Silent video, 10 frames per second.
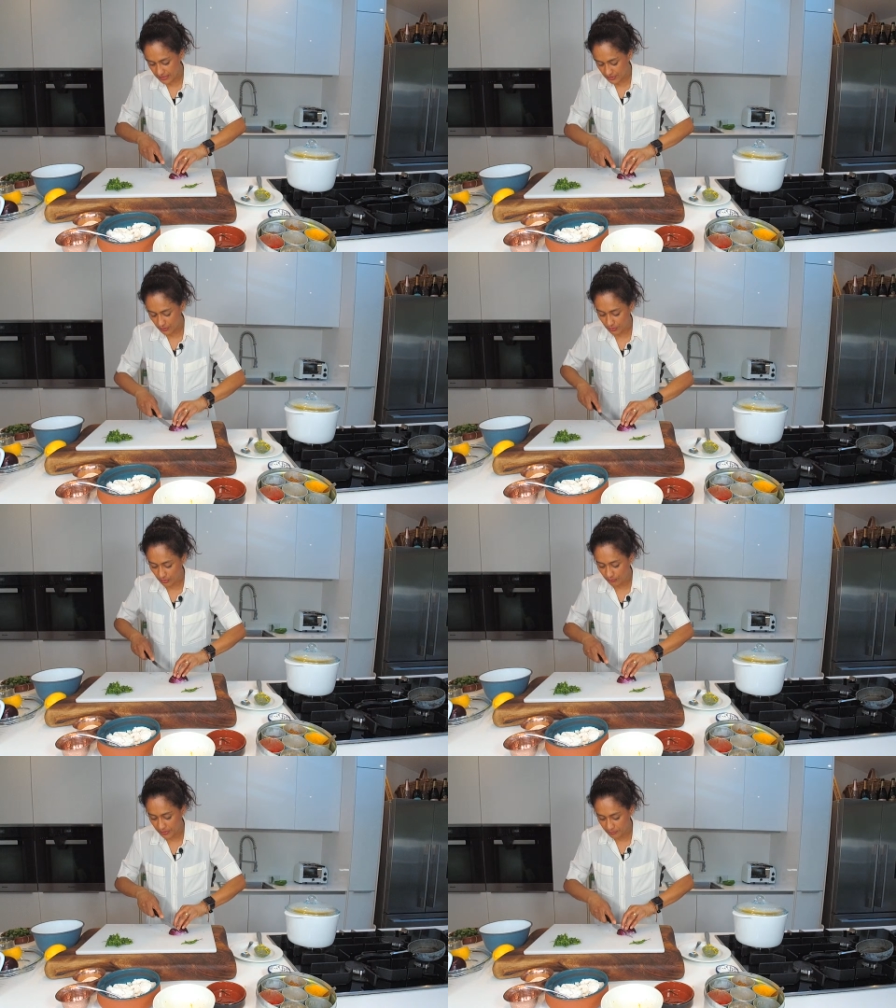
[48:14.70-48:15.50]
so a
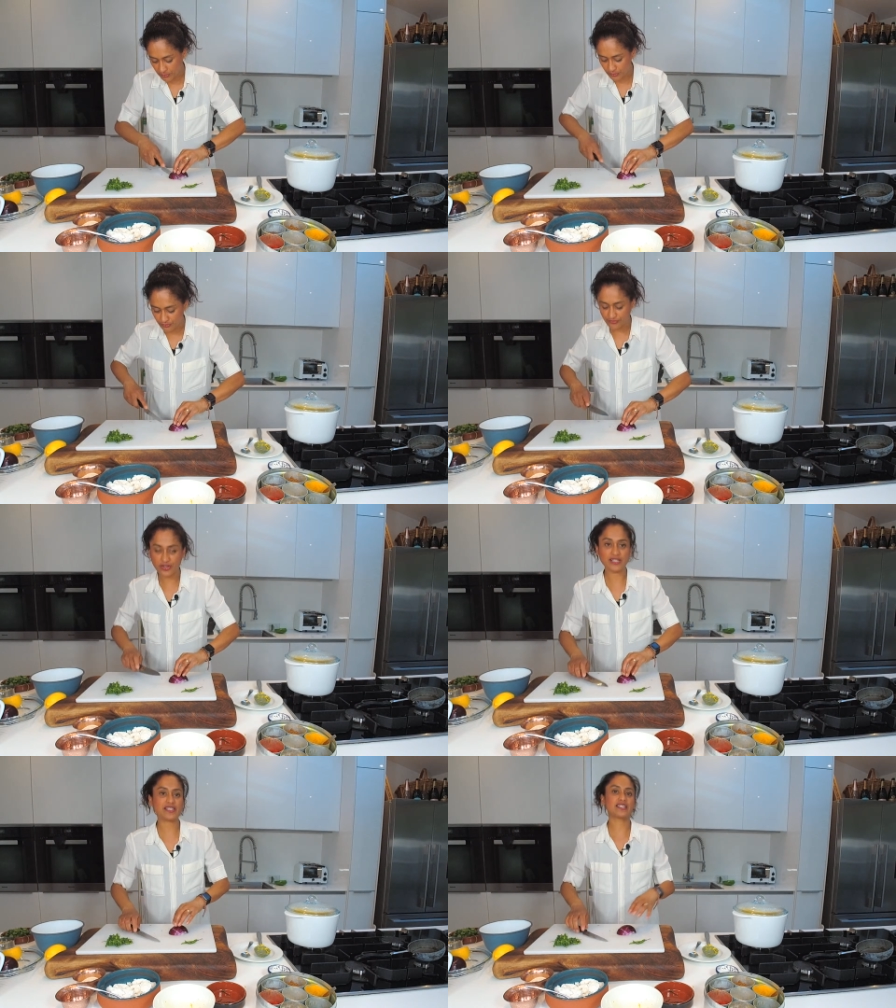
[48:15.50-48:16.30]
lot of people
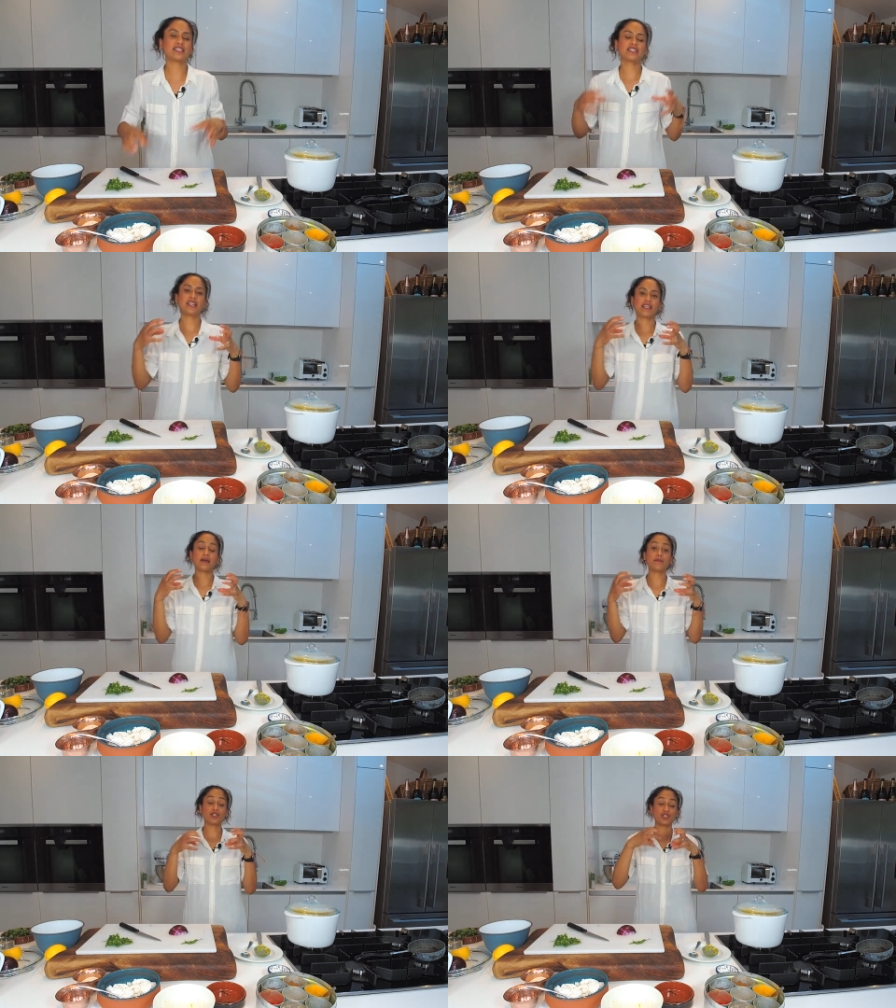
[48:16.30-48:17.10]
find that it
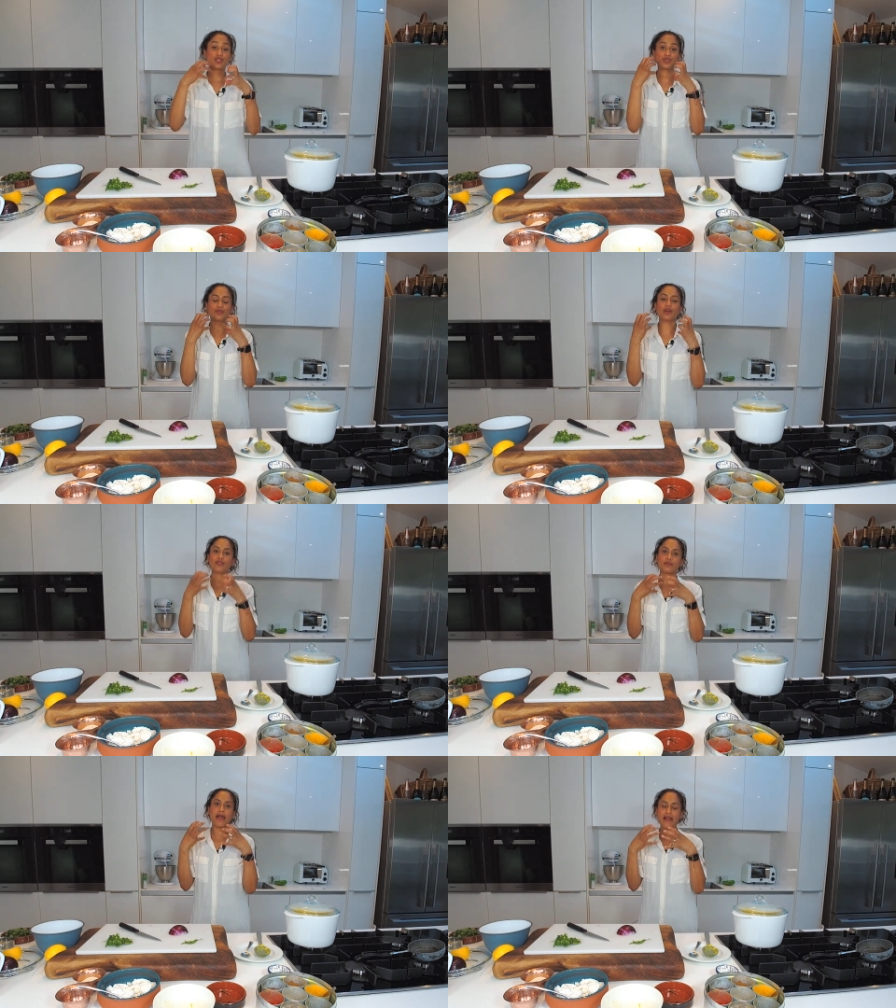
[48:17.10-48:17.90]
can be too
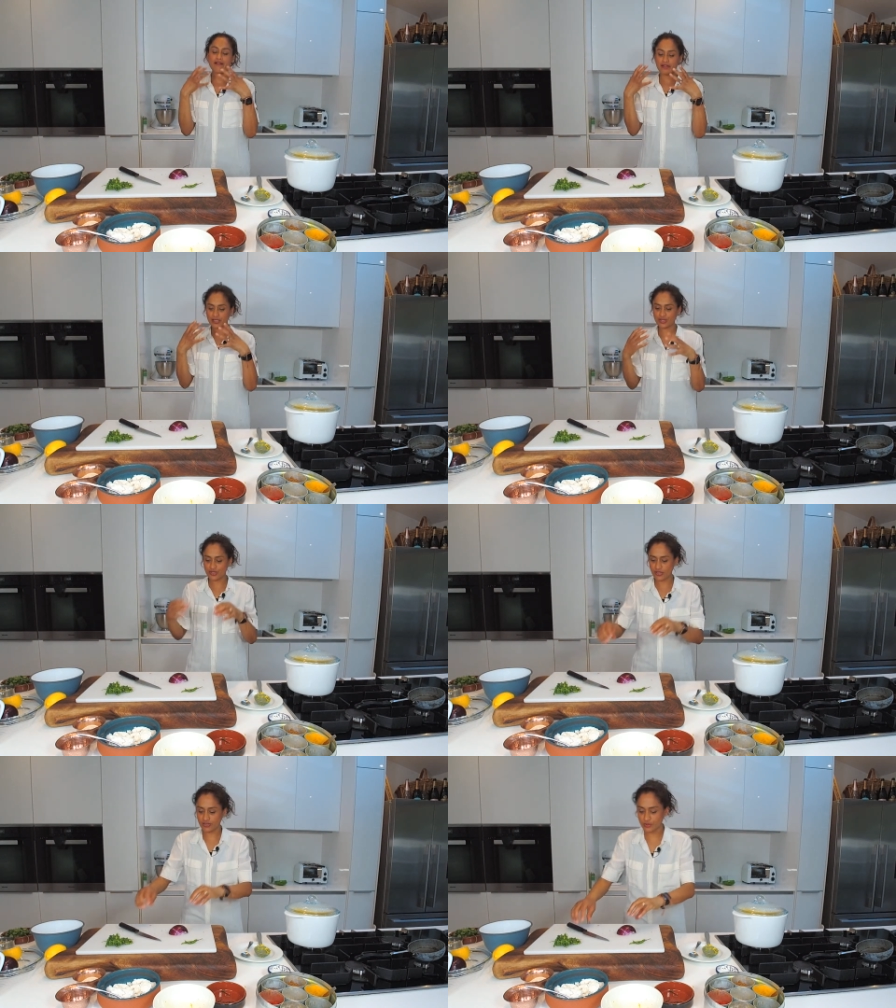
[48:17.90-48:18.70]
overpowering
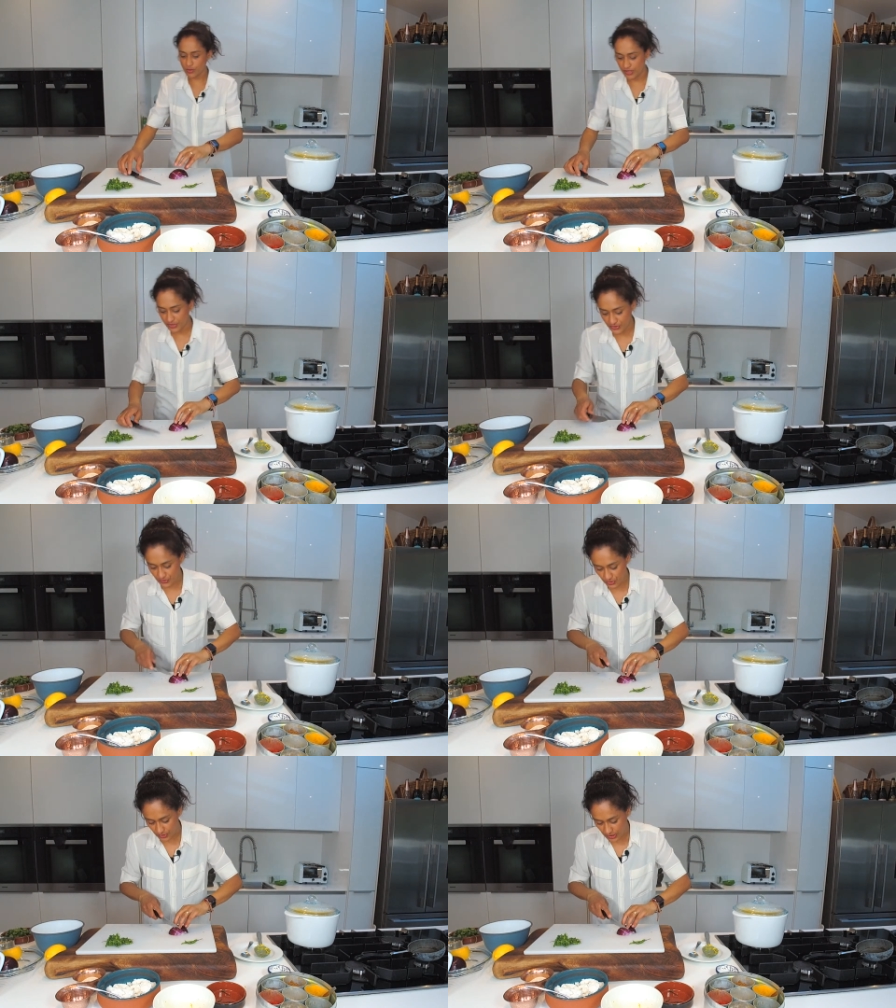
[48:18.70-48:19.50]
and quite
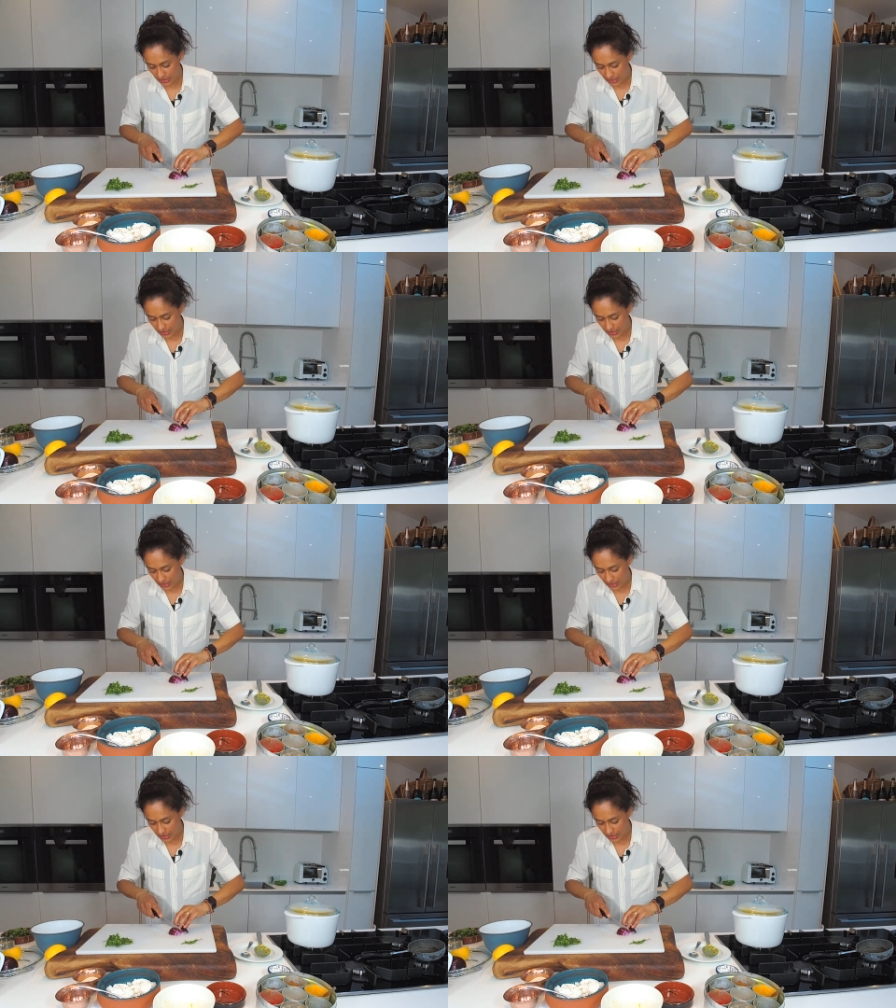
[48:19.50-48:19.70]
strong.